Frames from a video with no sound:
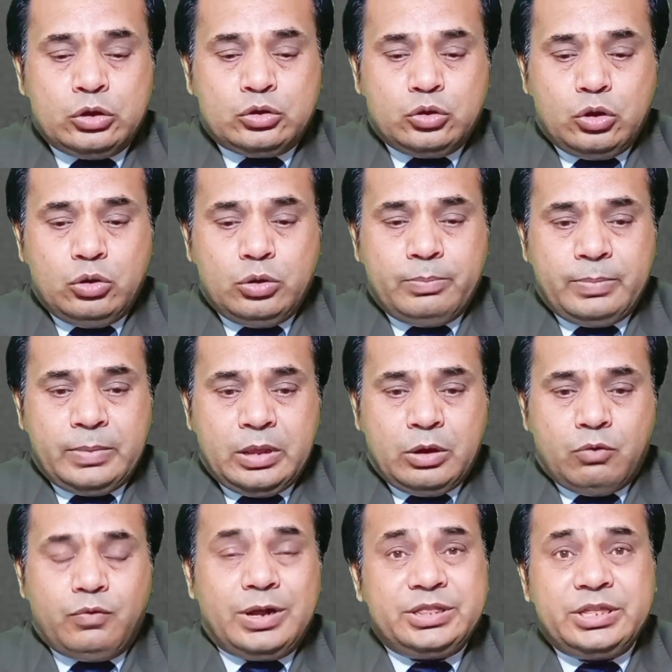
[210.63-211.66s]
So
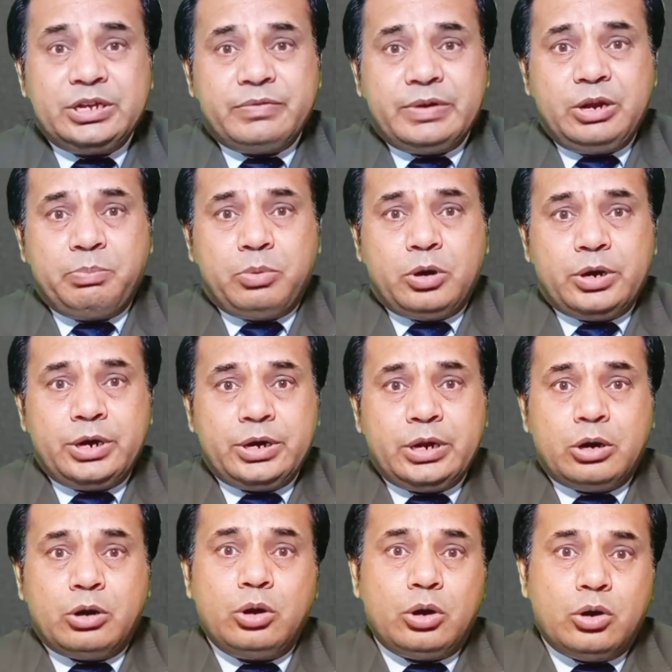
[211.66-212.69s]
one thing is very important,
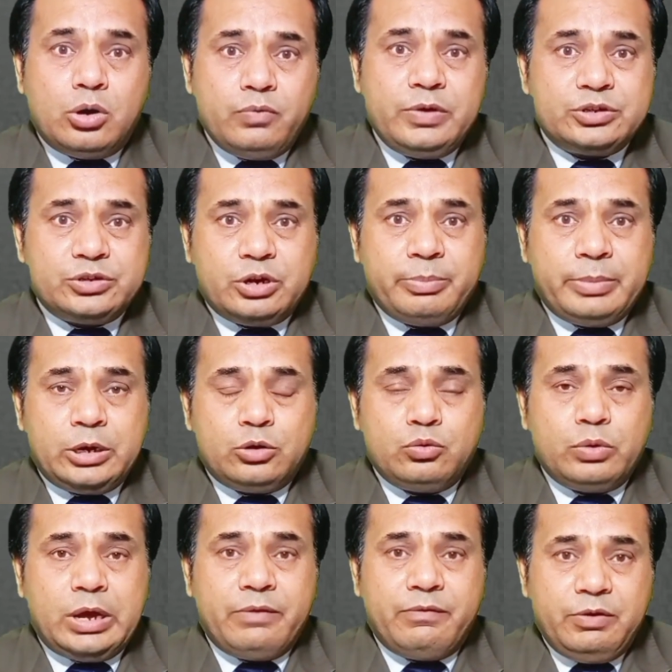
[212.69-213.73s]
and I always recommend
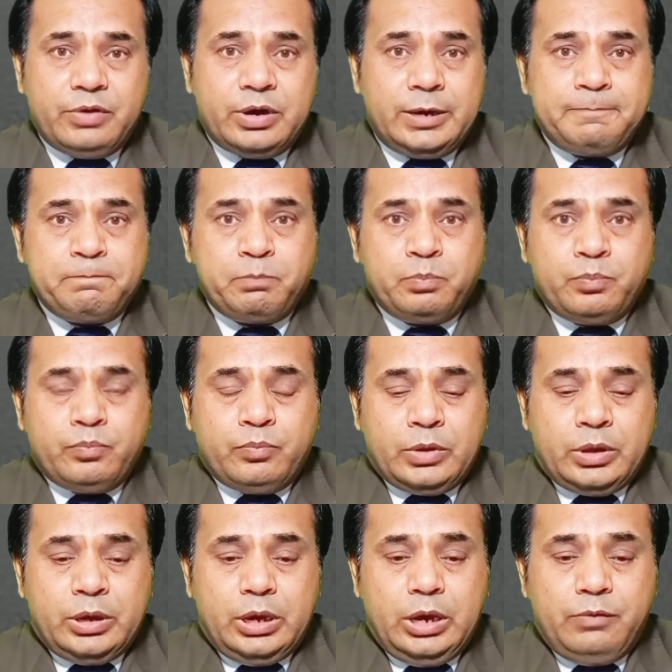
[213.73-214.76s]
to everyone,
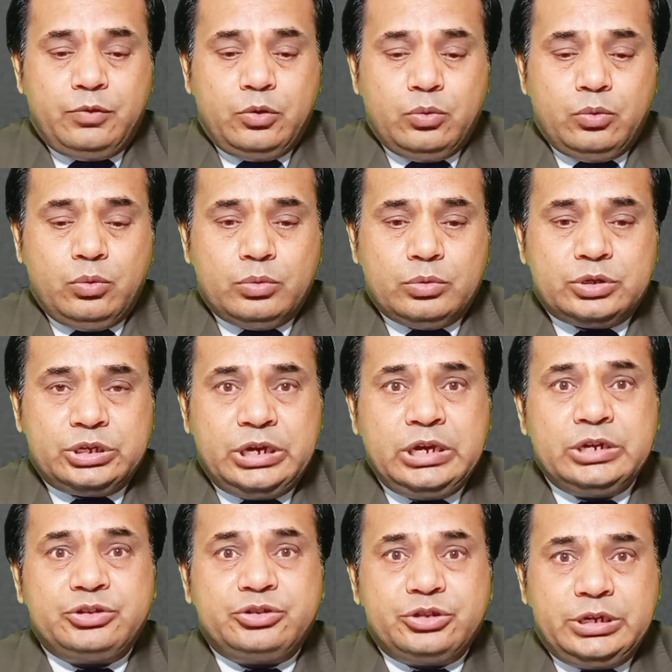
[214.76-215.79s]
if you
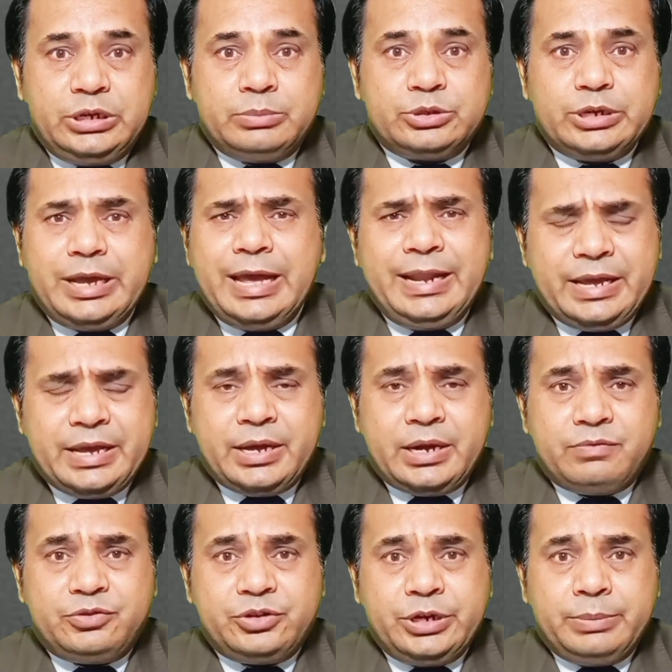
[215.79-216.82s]
see dreams, any kind
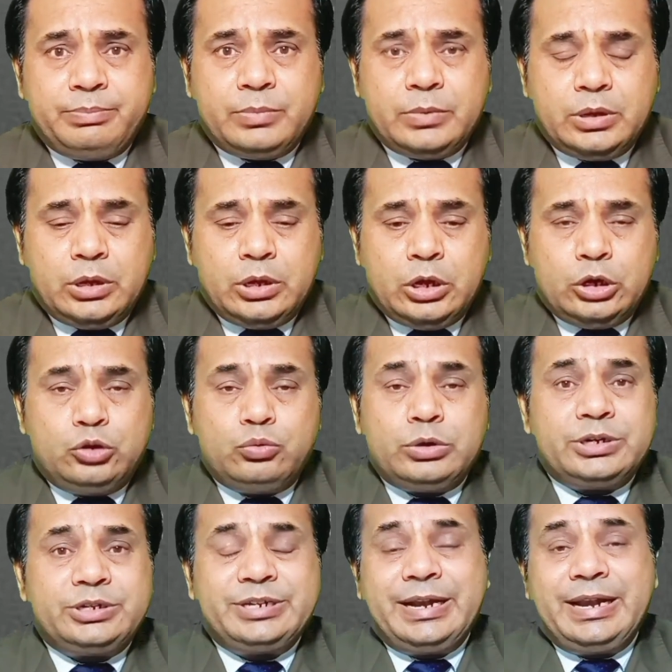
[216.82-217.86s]
of dream, do
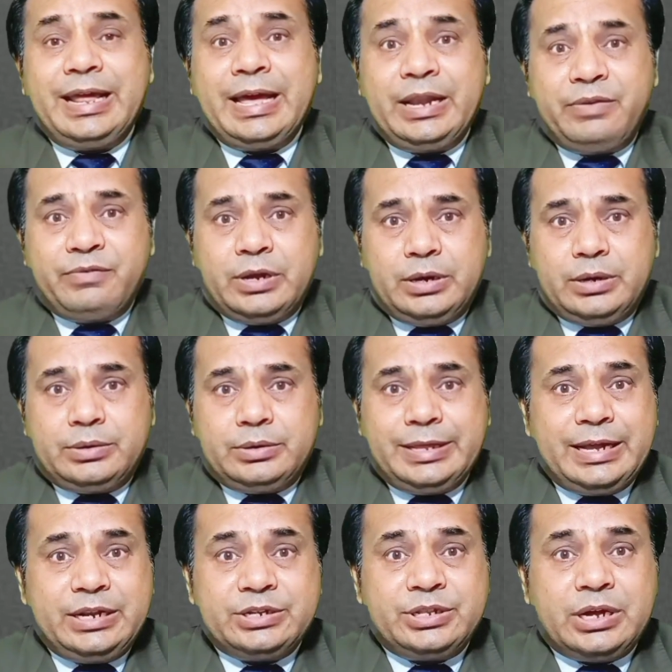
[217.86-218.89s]
not tell anyone.
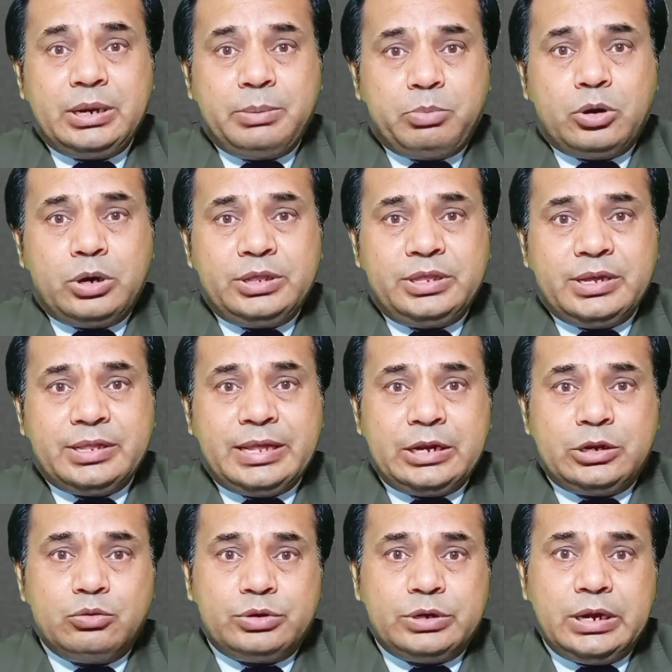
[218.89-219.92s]
That is not important thing
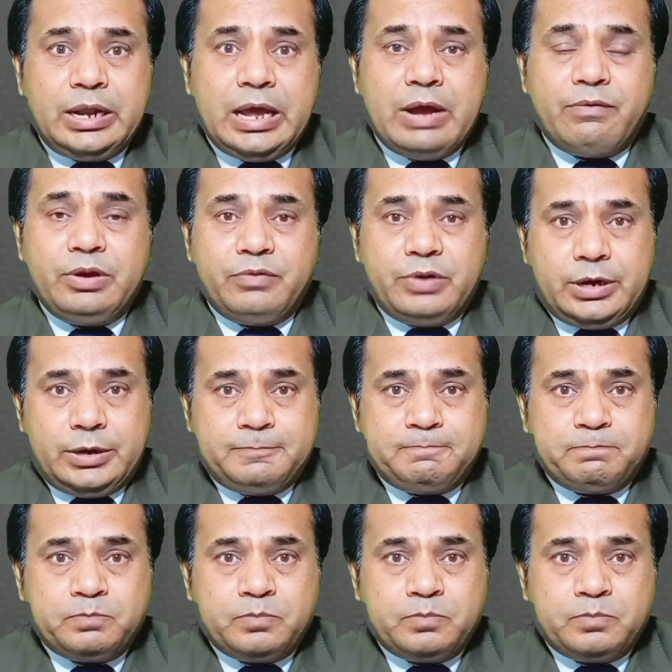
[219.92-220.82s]
that you tell everyone.